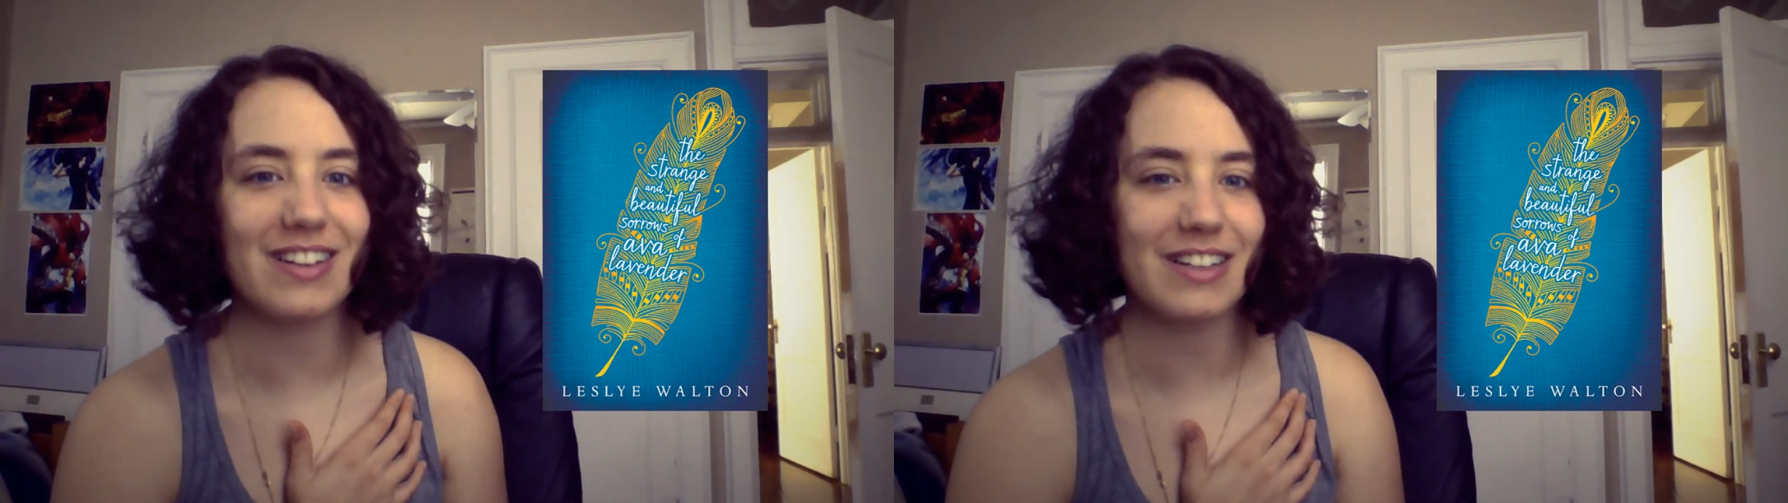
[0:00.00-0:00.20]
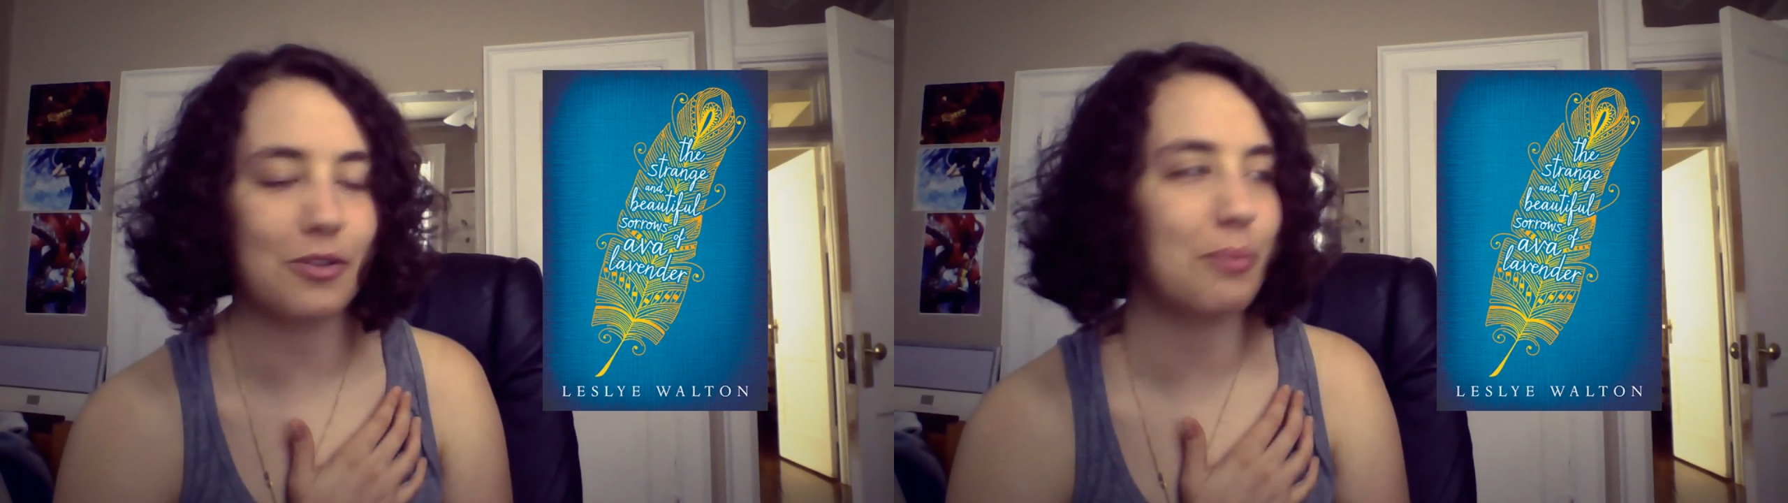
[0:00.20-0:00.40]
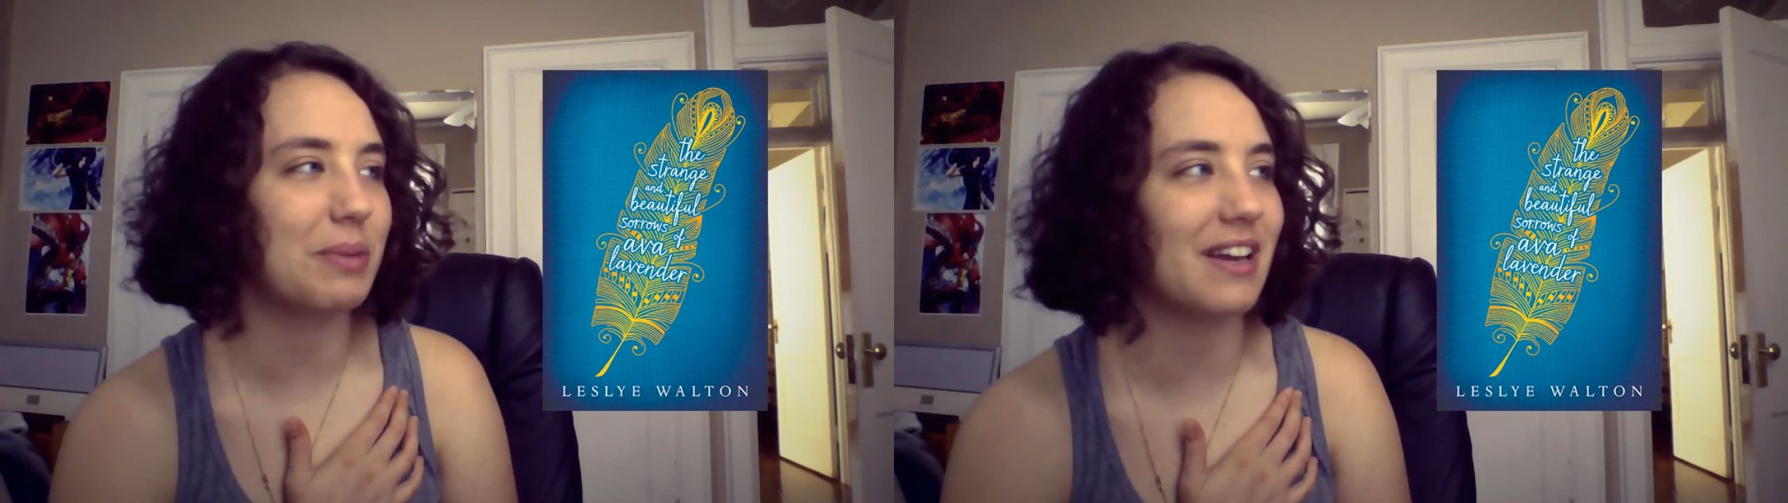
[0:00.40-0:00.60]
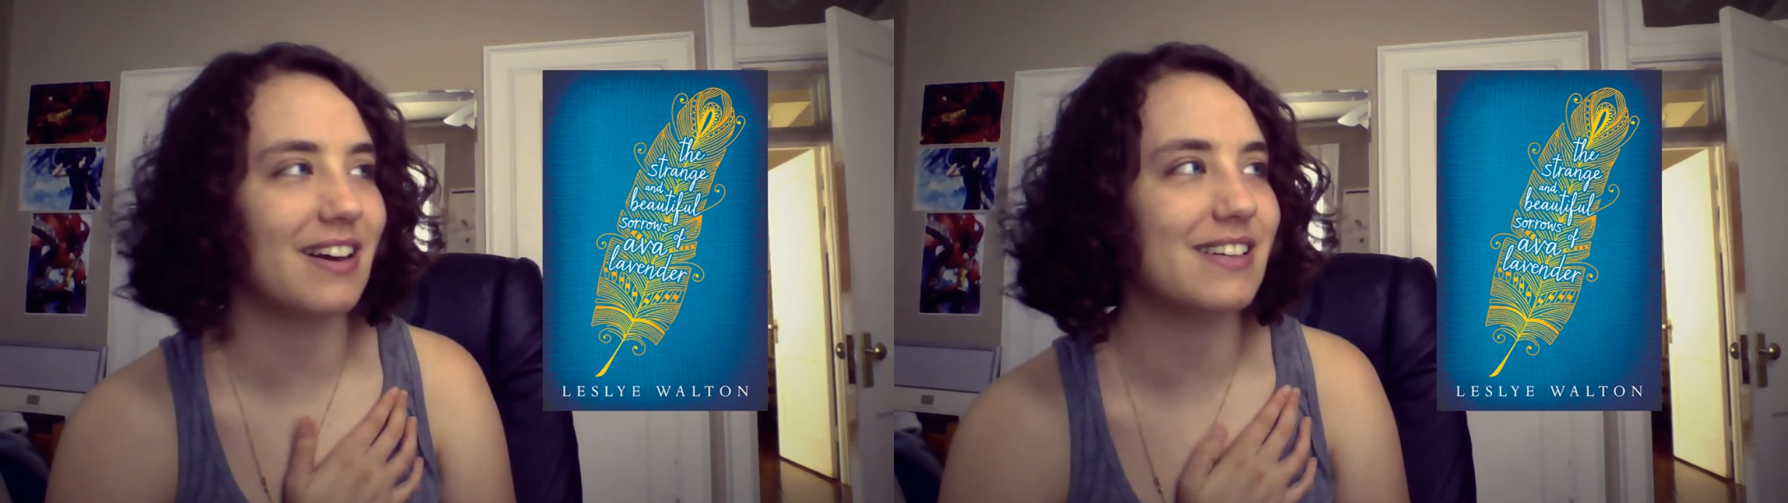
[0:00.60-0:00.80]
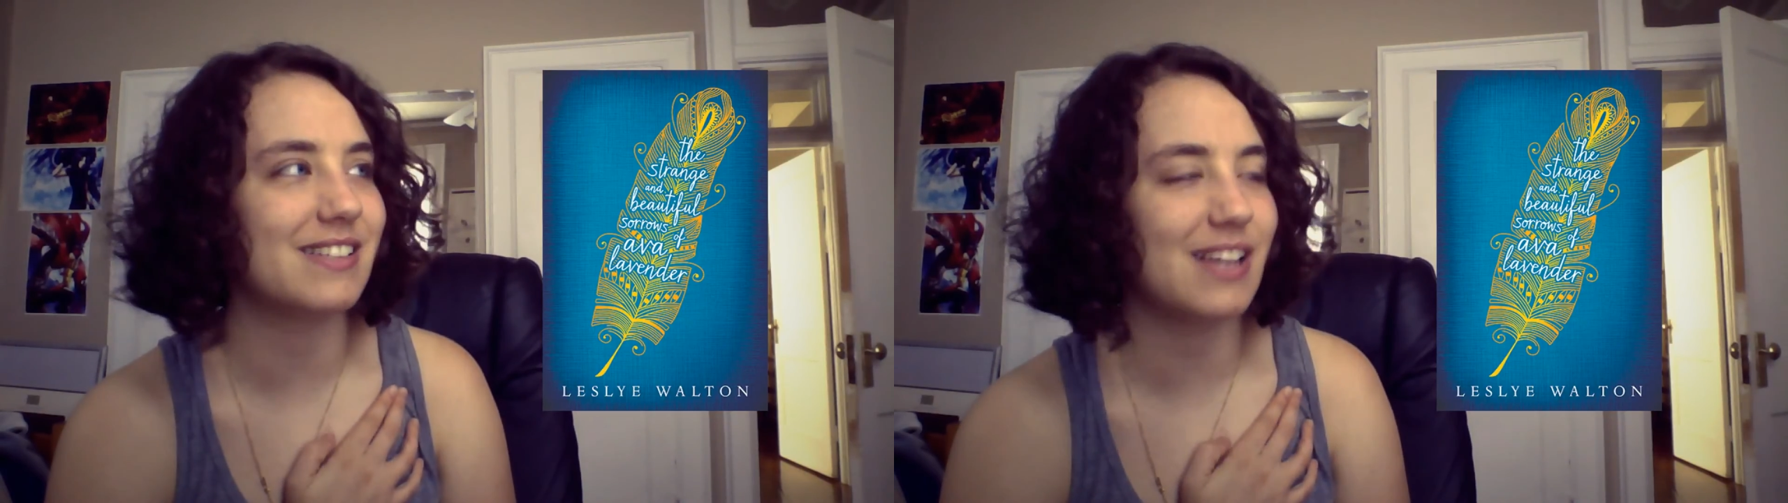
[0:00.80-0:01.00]
a little
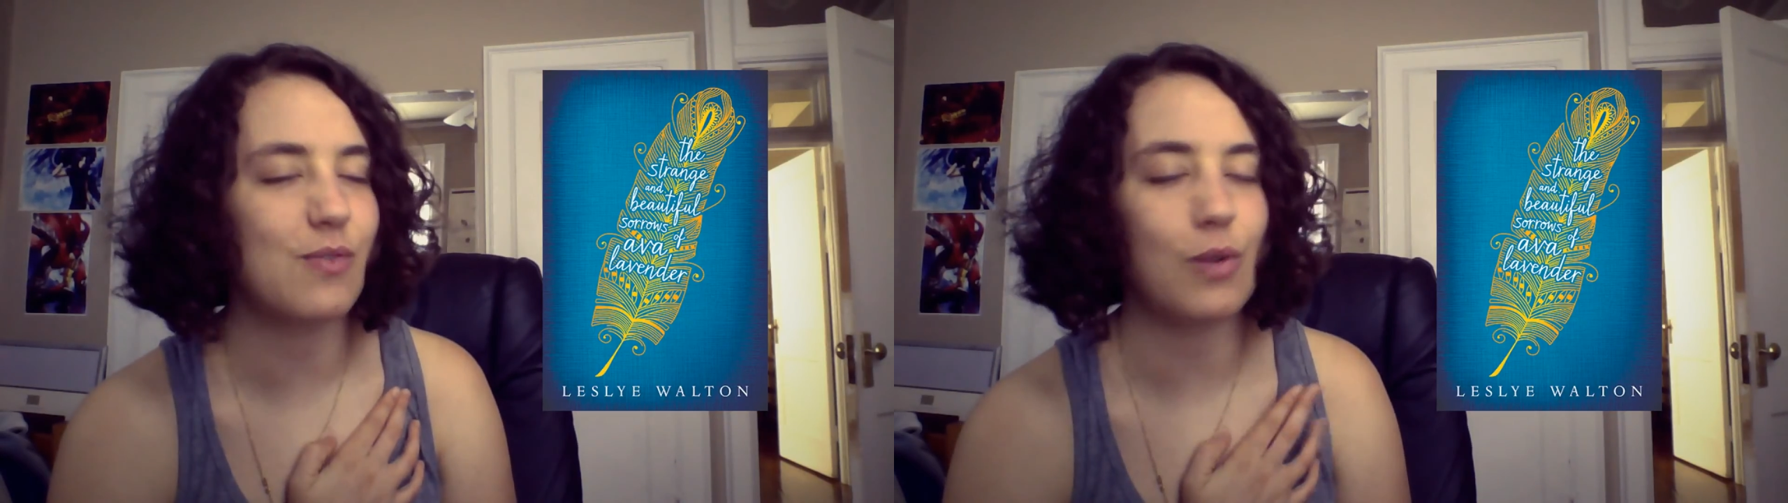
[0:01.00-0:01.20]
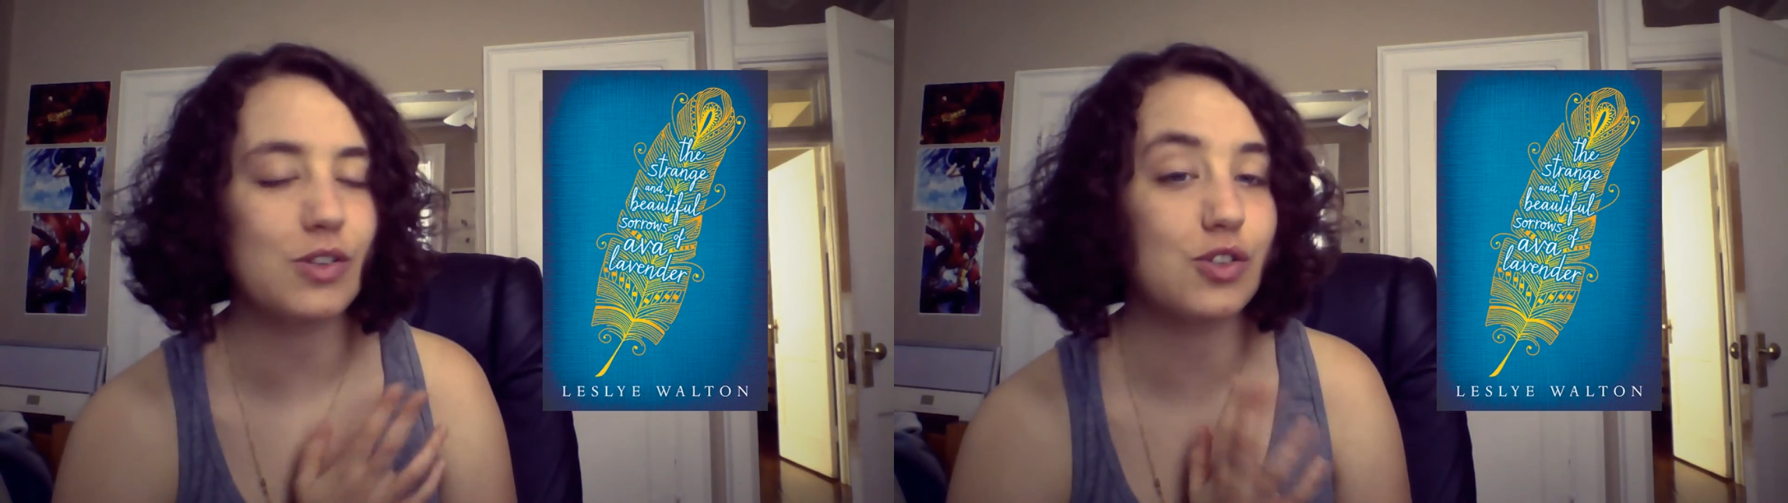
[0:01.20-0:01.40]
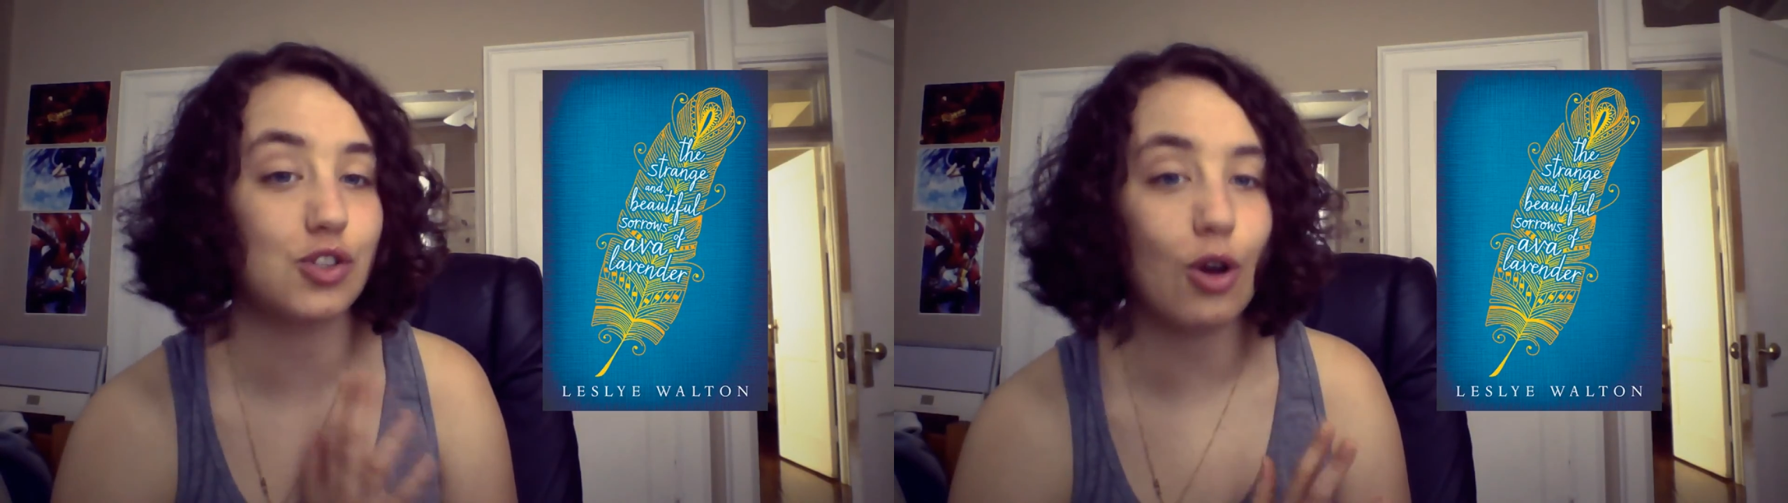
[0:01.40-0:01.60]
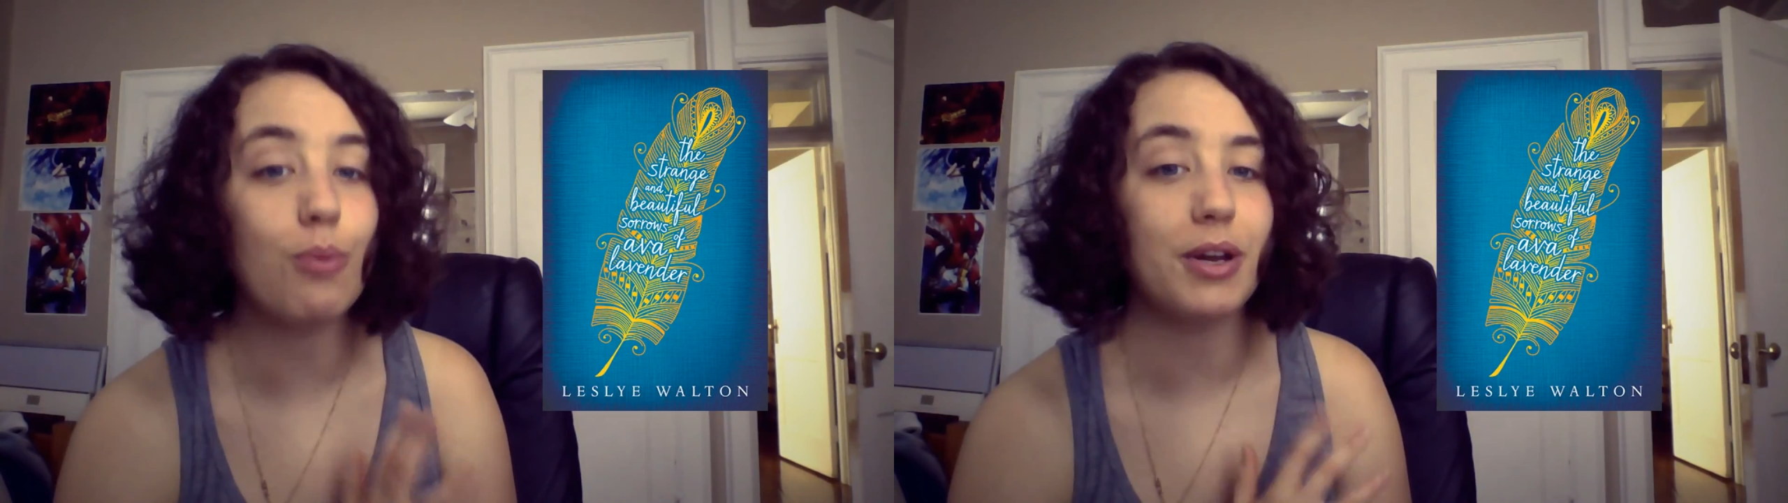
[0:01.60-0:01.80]
because it was so